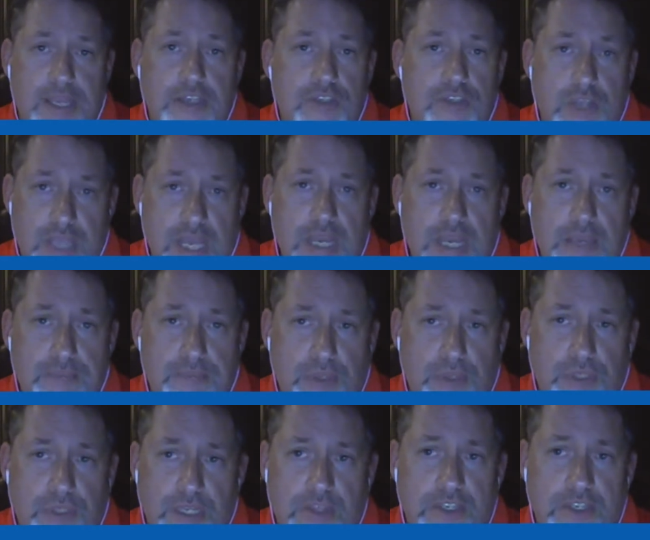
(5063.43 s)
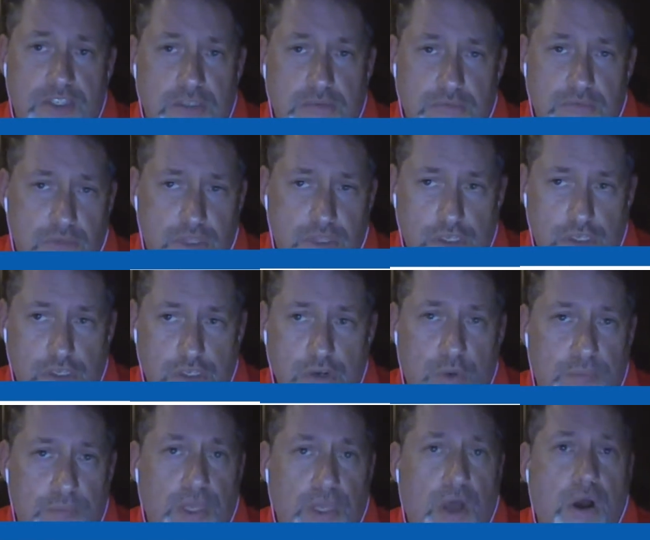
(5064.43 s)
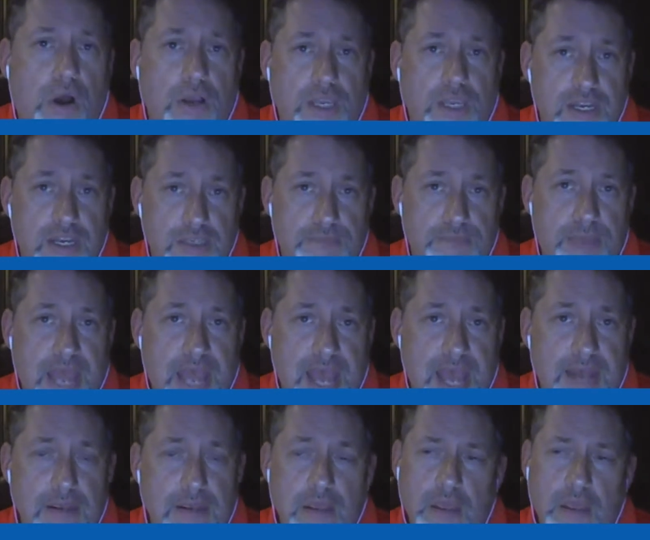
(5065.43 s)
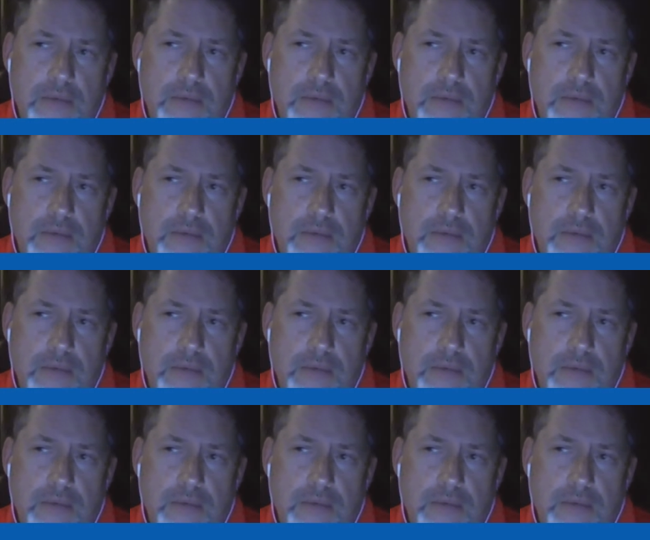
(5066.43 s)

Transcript: into any building that you don't belong in is bad,